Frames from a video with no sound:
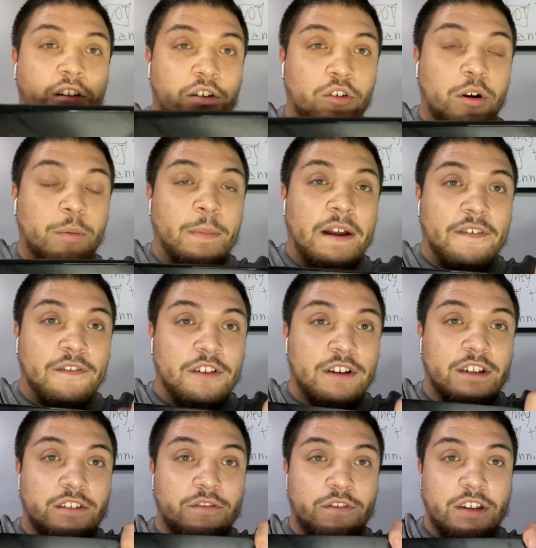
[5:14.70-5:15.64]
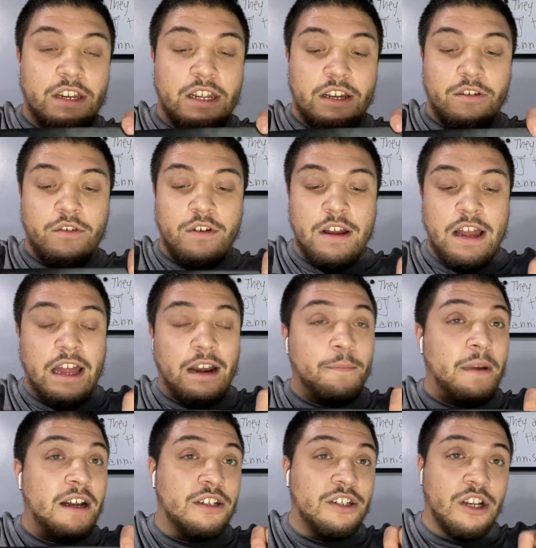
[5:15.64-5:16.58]
go up after this video. And I'm
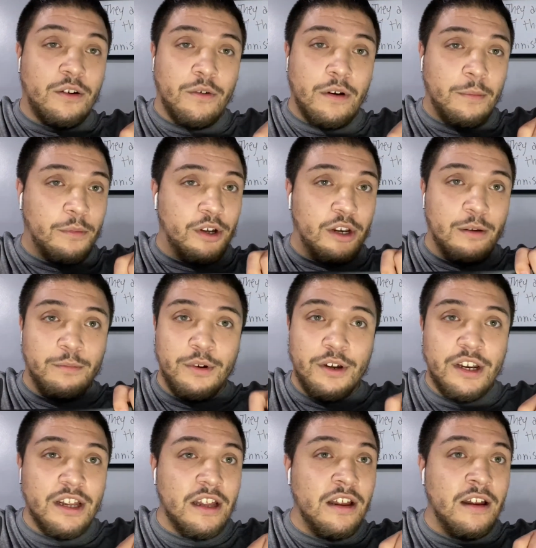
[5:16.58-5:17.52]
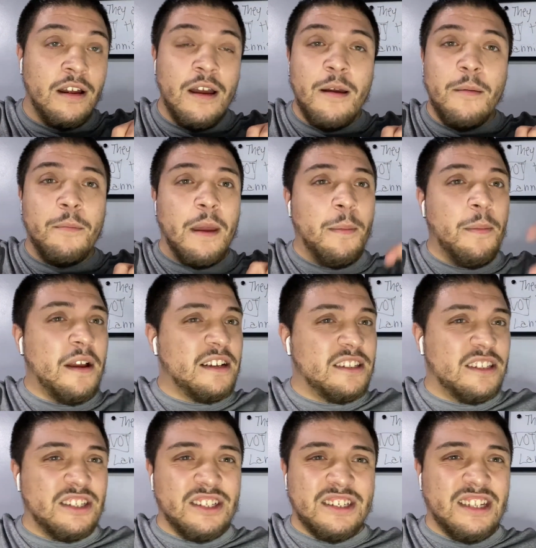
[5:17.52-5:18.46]
not sure where I'm going to put it. Maybe I
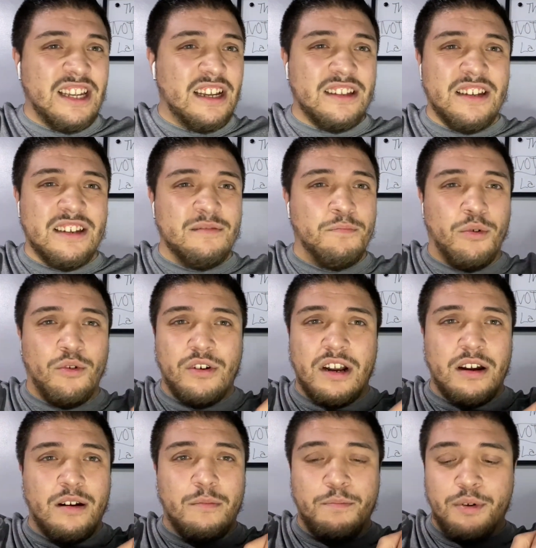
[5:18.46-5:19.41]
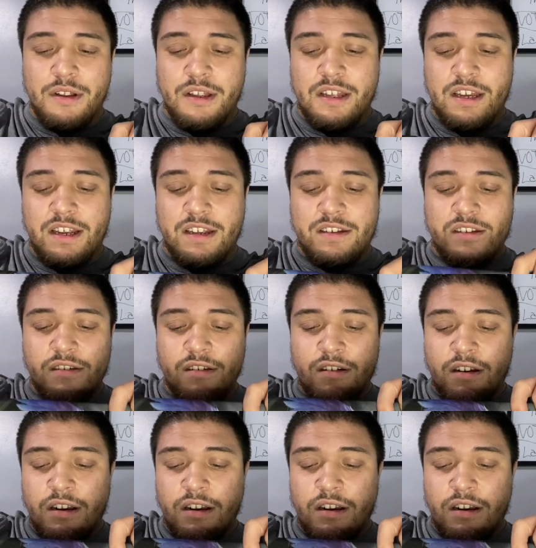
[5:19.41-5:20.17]
should just take this board out and put these.